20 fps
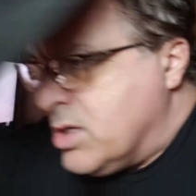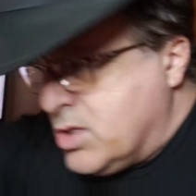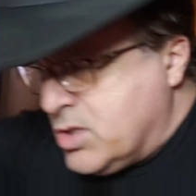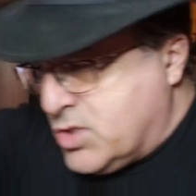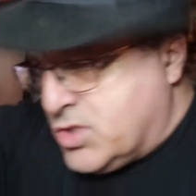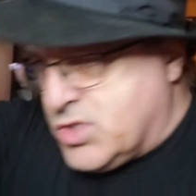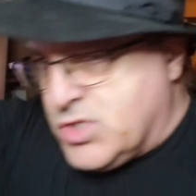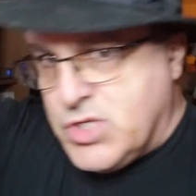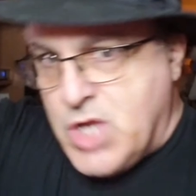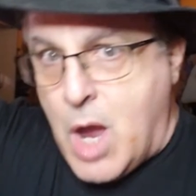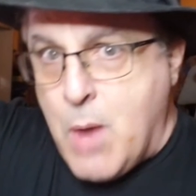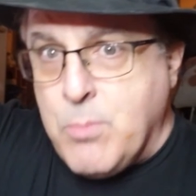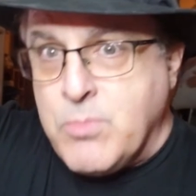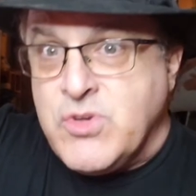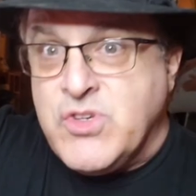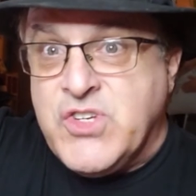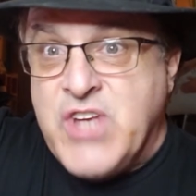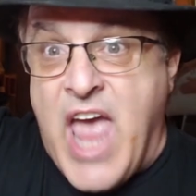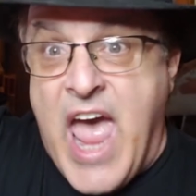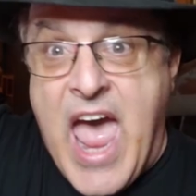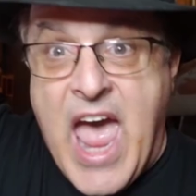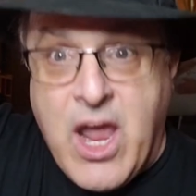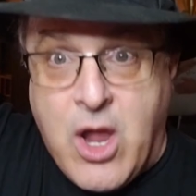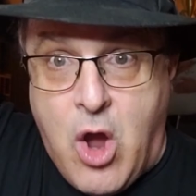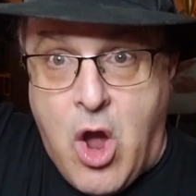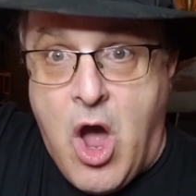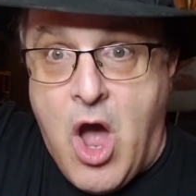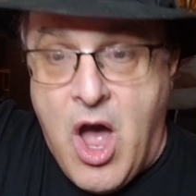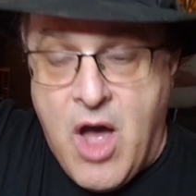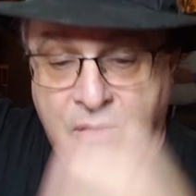Some
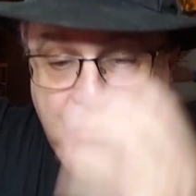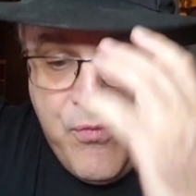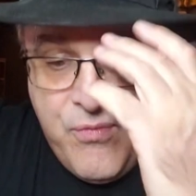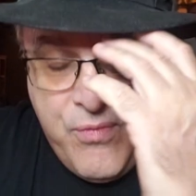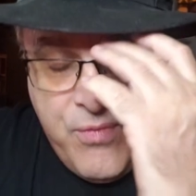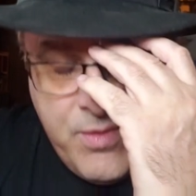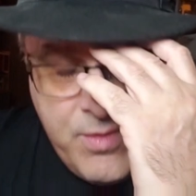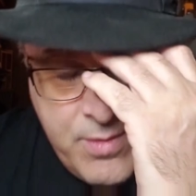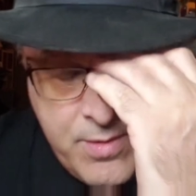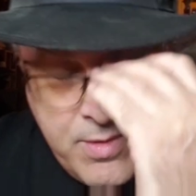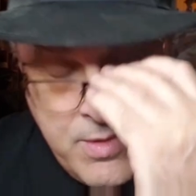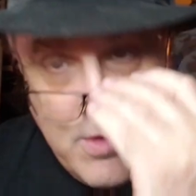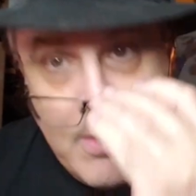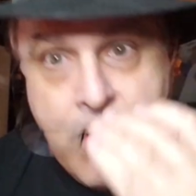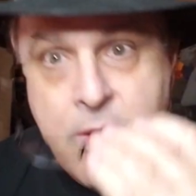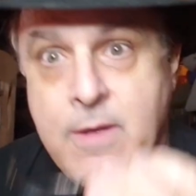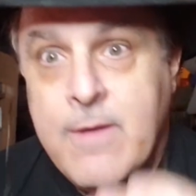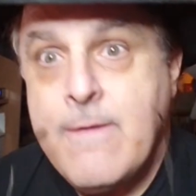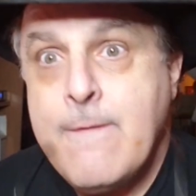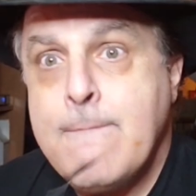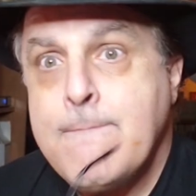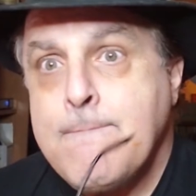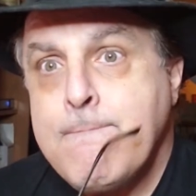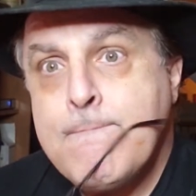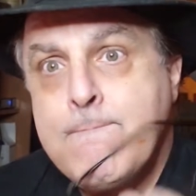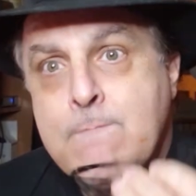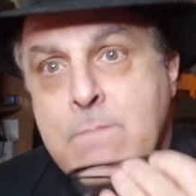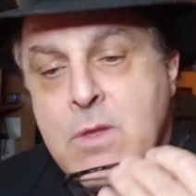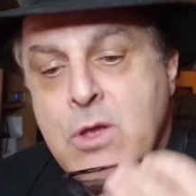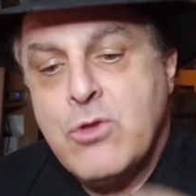jagoff
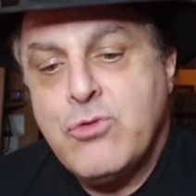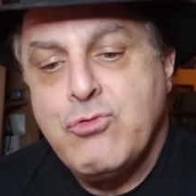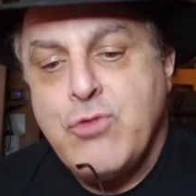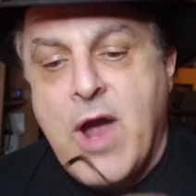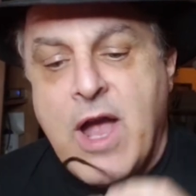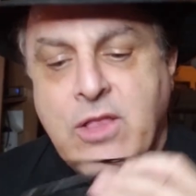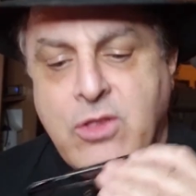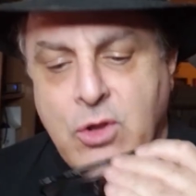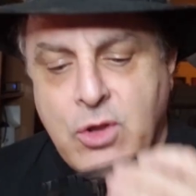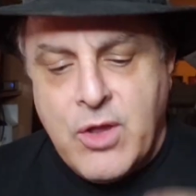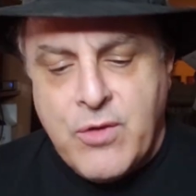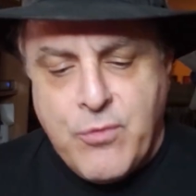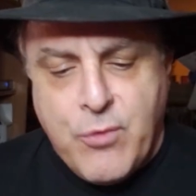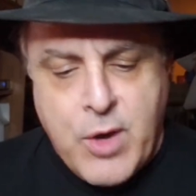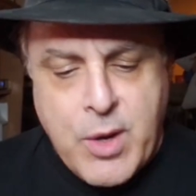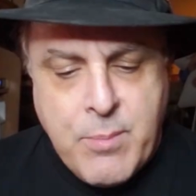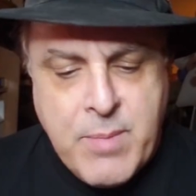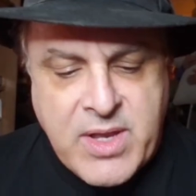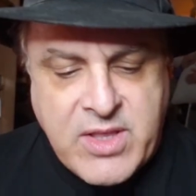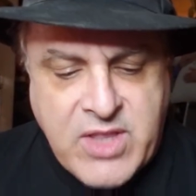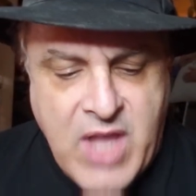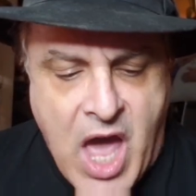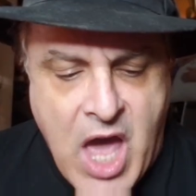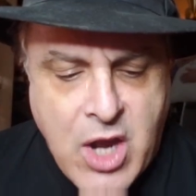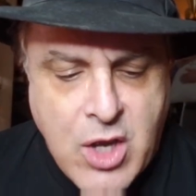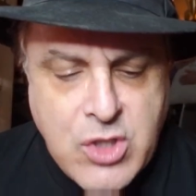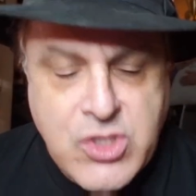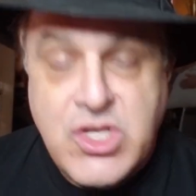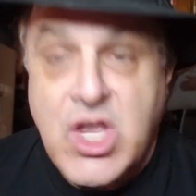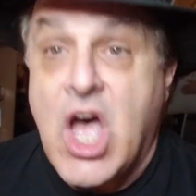tried delivering
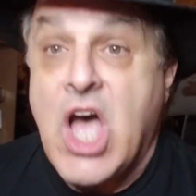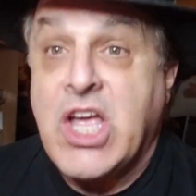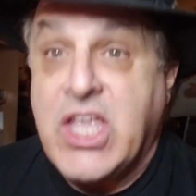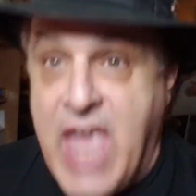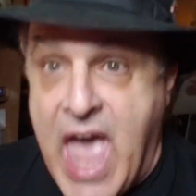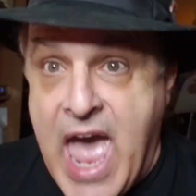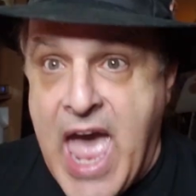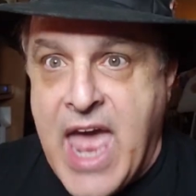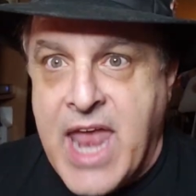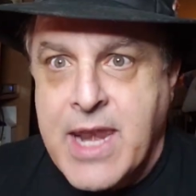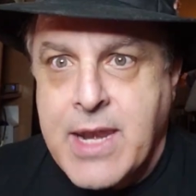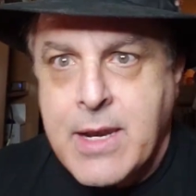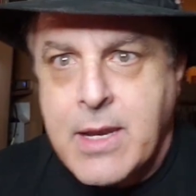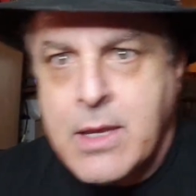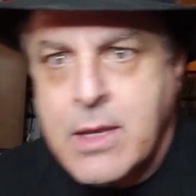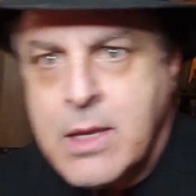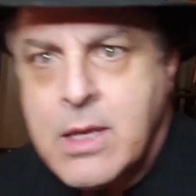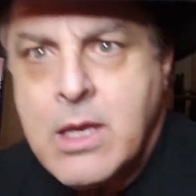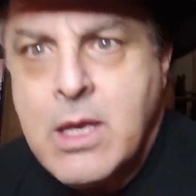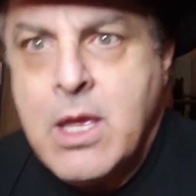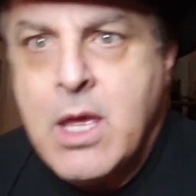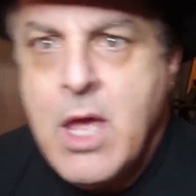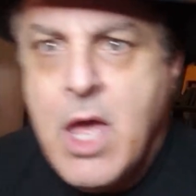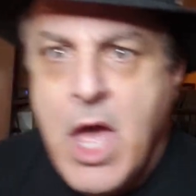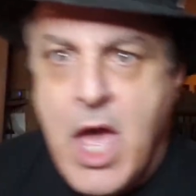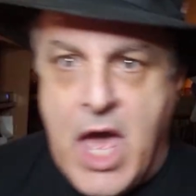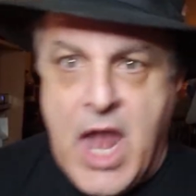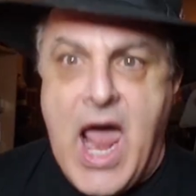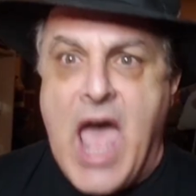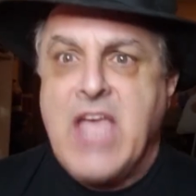McDonald's again,
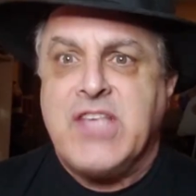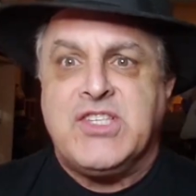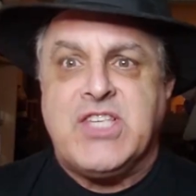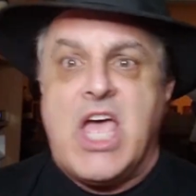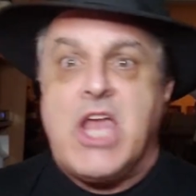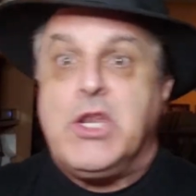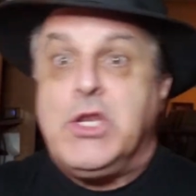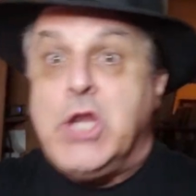and I said,